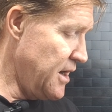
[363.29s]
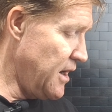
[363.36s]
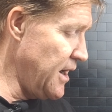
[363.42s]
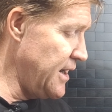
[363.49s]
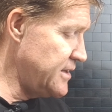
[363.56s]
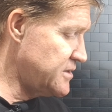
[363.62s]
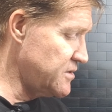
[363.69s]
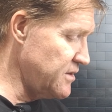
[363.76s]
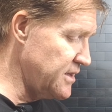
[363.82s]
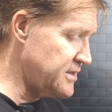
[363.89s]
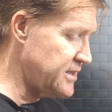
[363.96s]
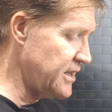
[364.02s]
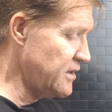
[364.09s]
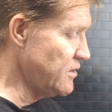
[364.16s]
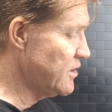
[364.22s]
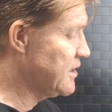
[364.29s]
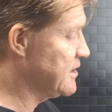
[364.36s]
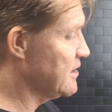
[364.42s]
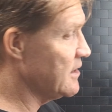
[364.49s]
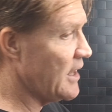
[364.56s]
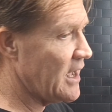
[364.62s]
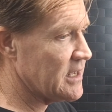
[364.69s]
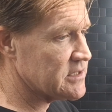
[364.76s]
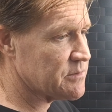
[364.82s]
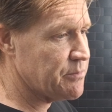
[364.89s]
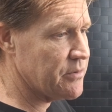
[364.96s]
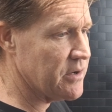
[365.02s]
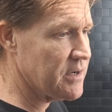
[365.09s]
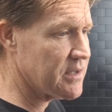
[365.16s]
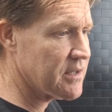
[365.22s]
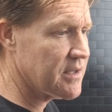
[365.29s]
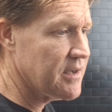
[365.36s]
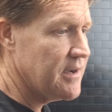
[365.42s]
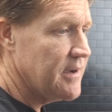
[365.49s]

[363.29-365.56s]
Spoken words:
All right, so let's take a look at the last book.